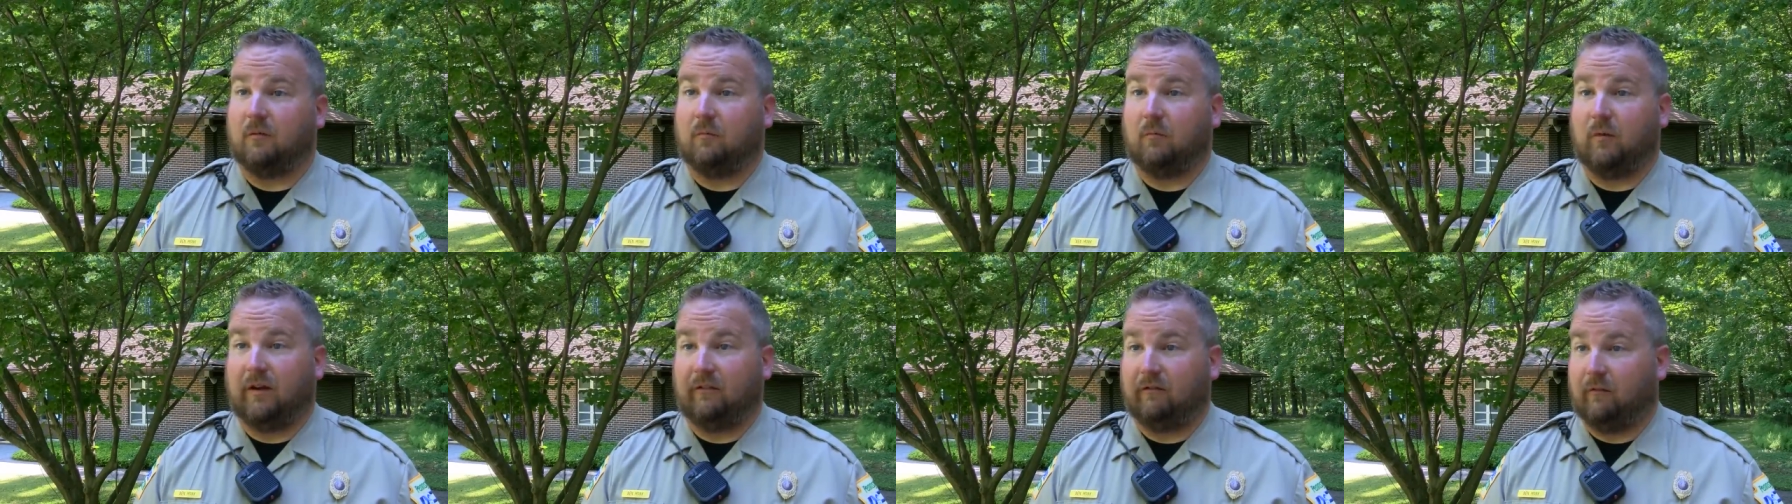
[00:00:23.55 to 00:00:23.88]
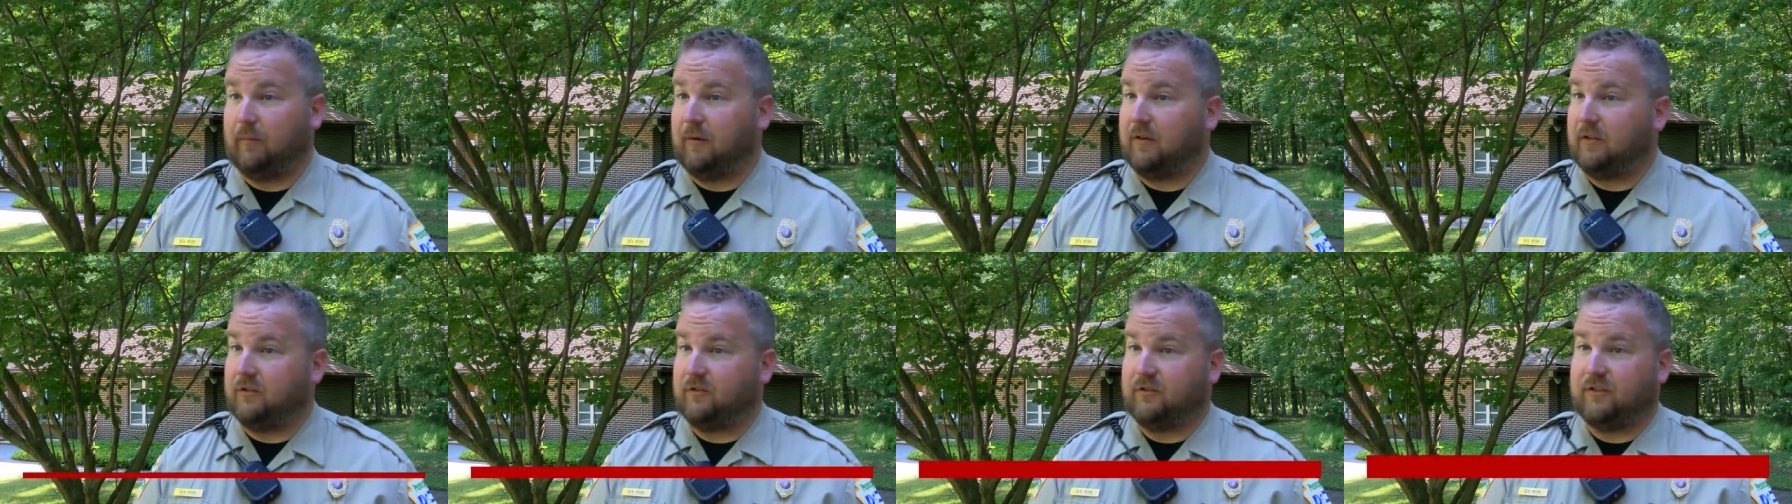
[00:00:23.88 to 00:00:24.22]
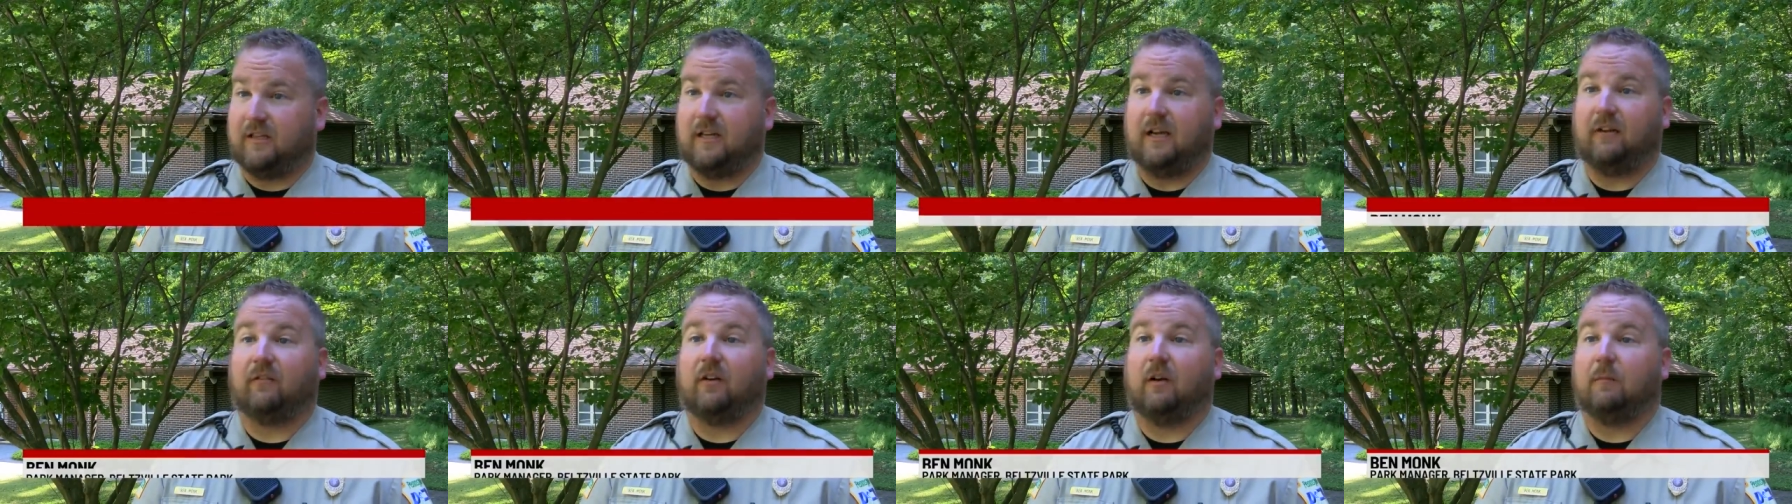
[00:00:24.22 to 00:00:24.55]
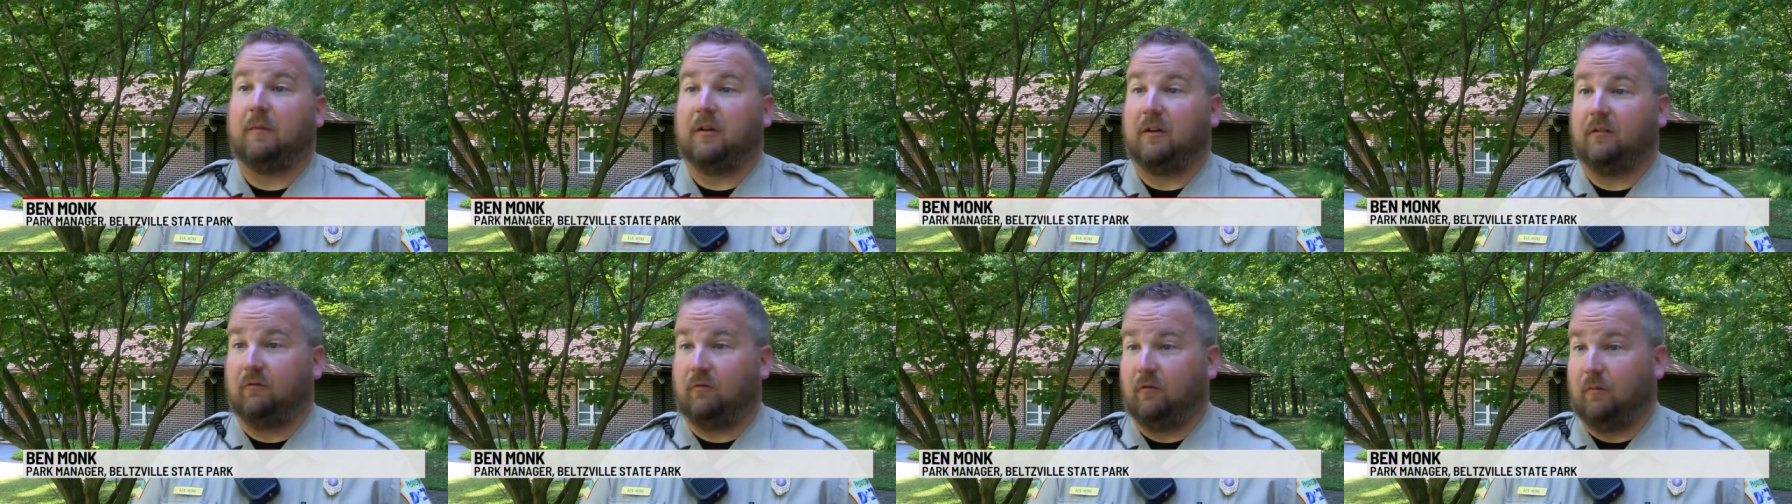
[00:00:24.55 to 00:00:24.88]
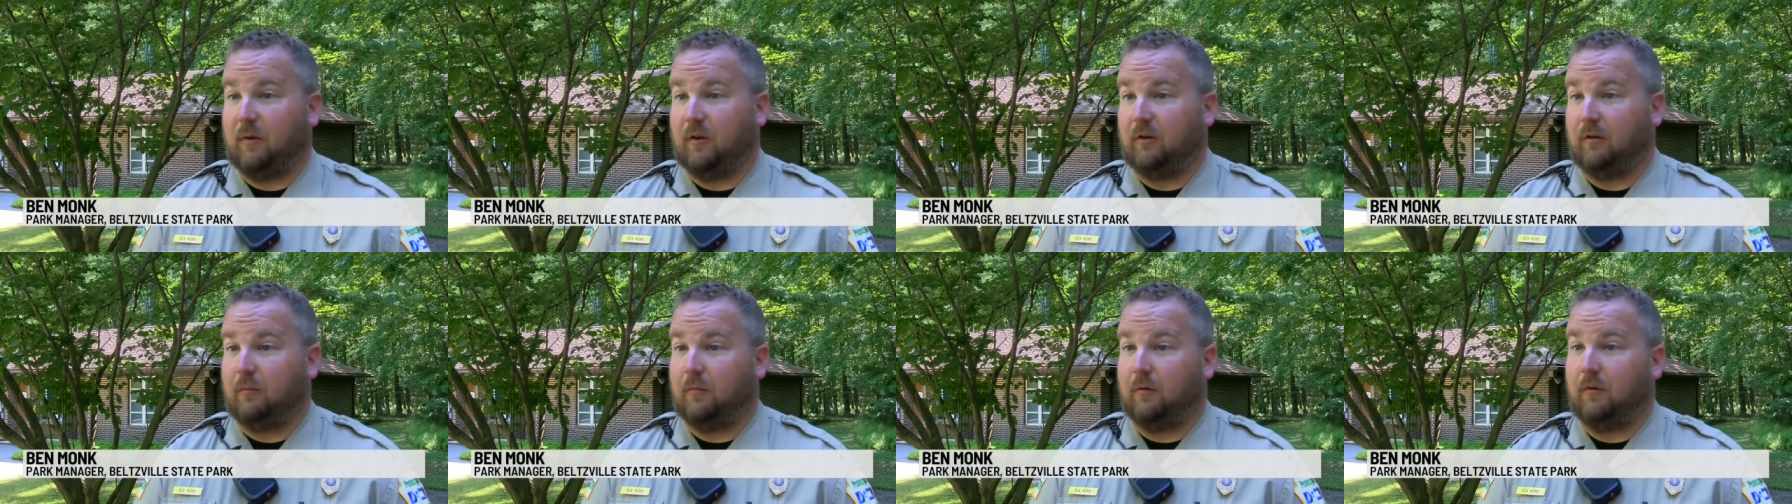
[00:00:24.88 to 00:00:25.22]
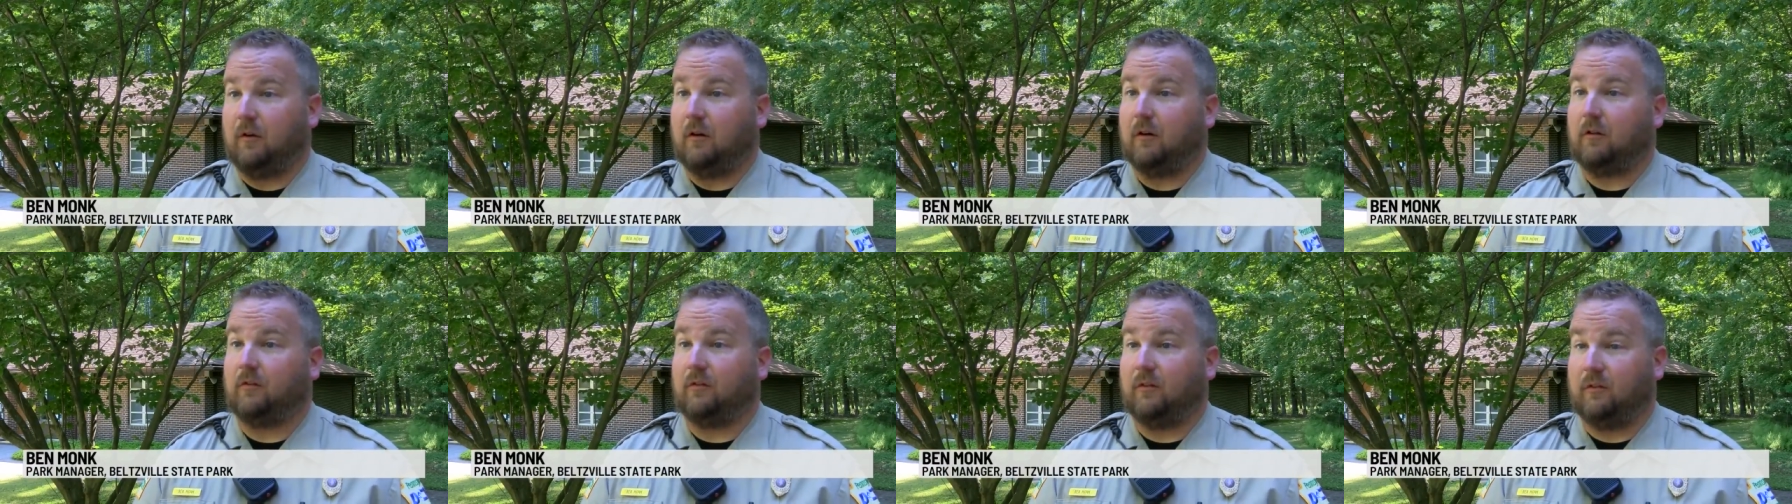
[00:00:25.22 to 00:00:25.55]
Um, we have a bunch of staff coming in from other
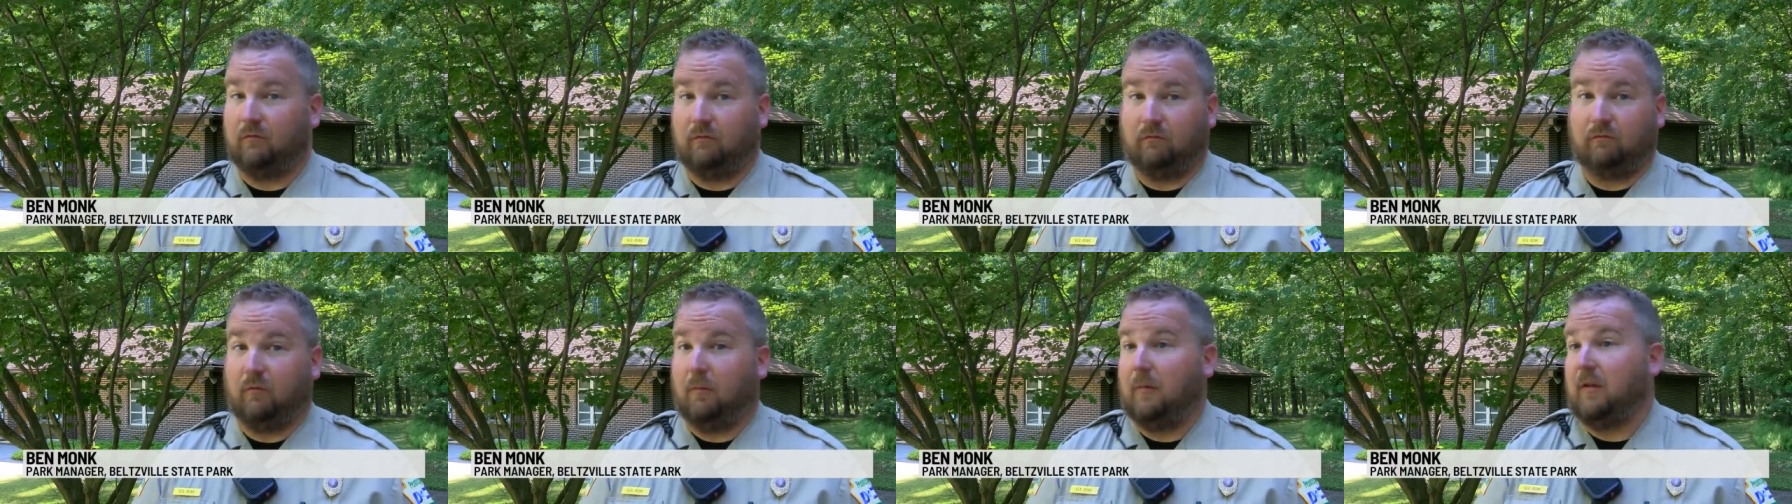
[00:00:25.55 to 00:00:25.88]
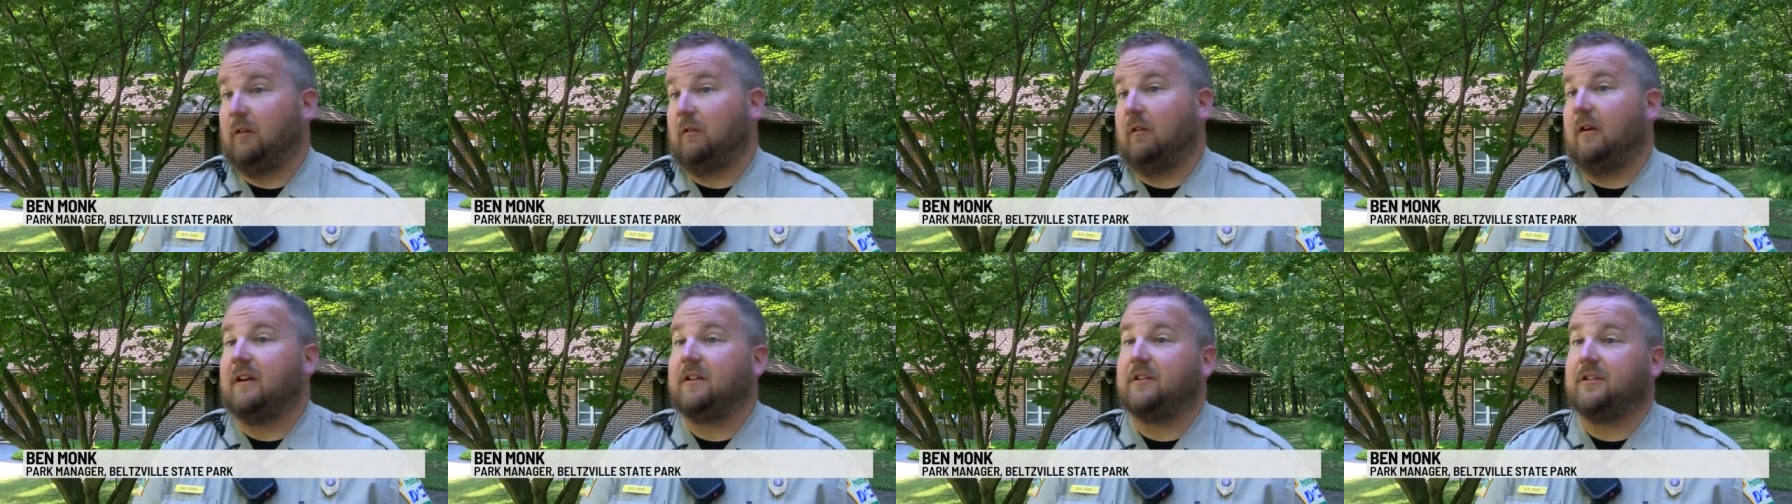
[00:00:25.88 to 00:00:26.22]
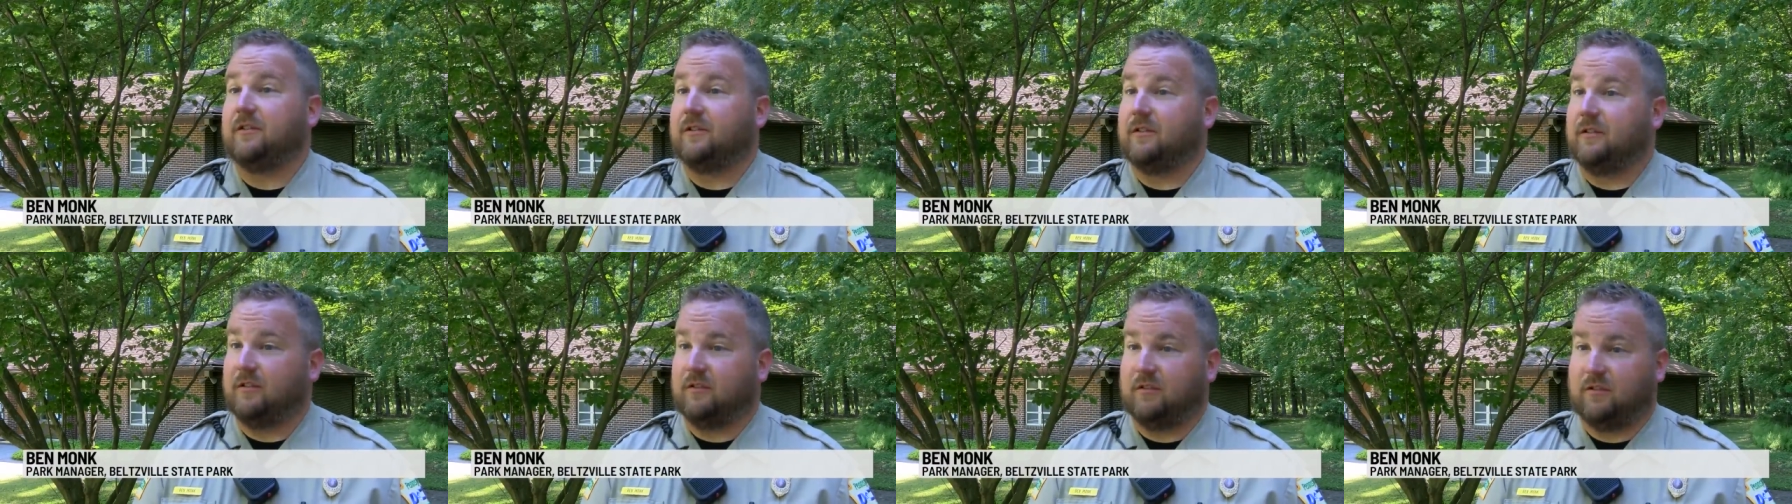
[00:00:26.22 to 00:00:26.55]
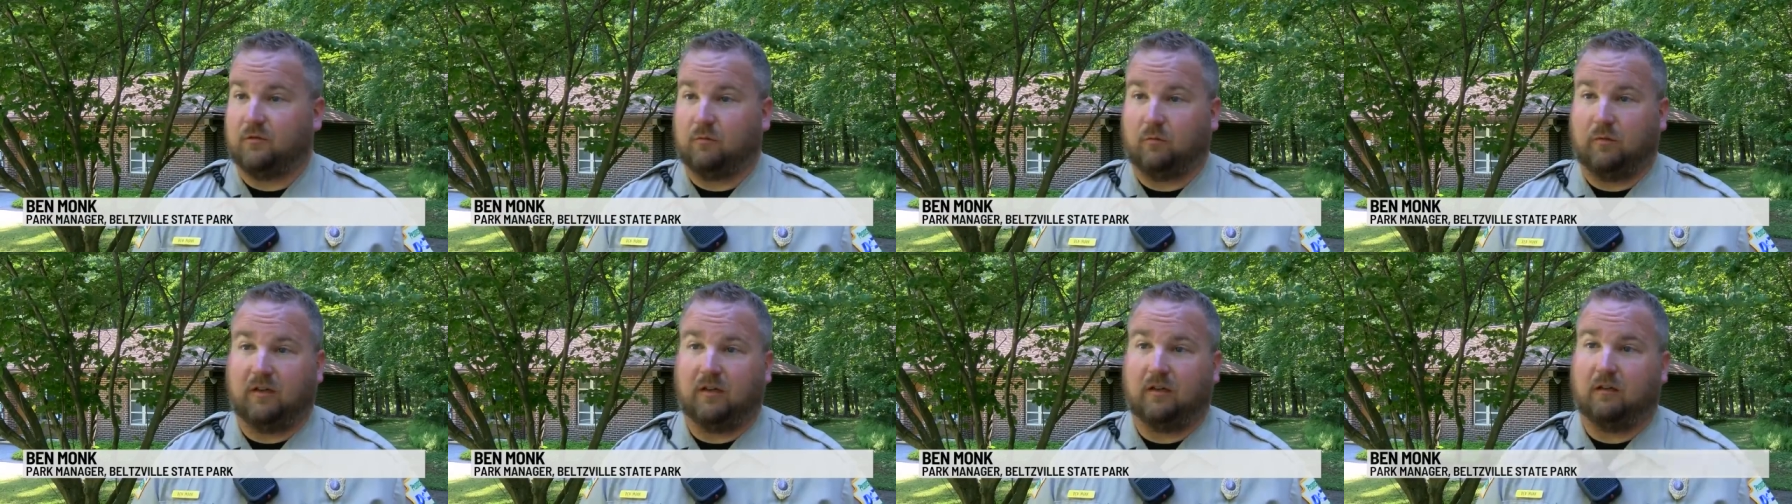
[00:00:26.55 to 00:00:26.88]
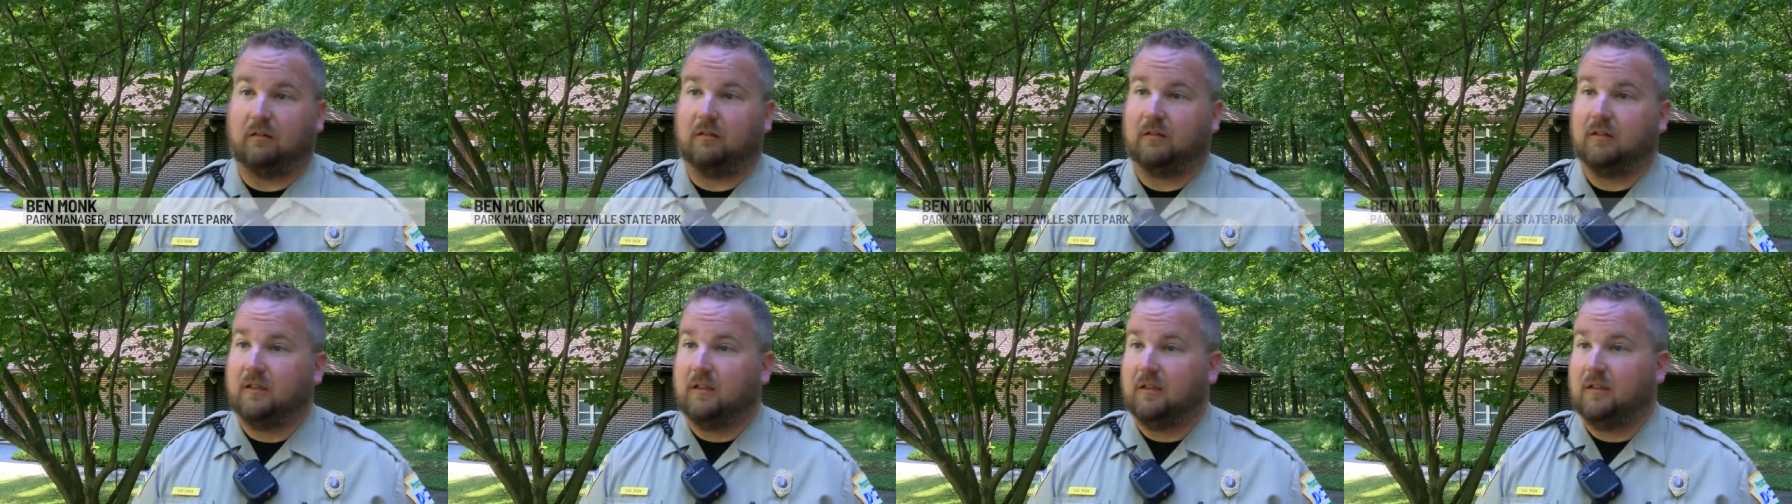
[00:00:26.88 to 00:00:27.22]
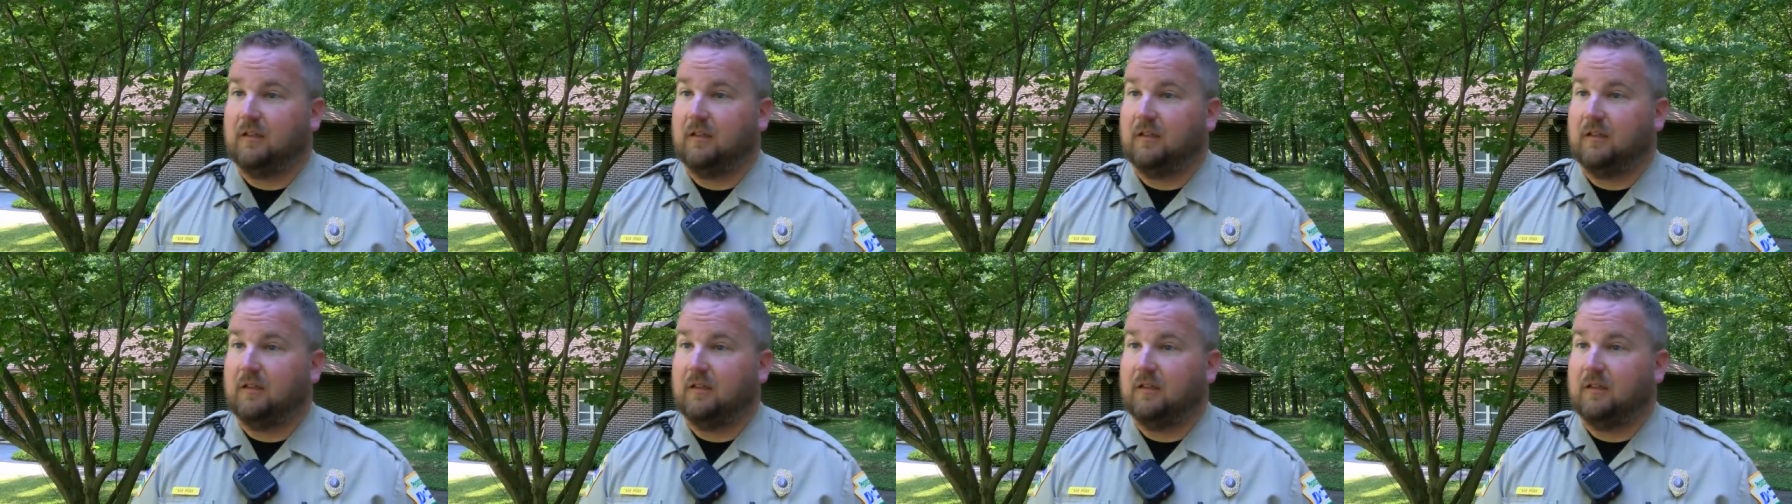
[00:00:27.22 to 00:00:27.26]
parks and from other agencies as well.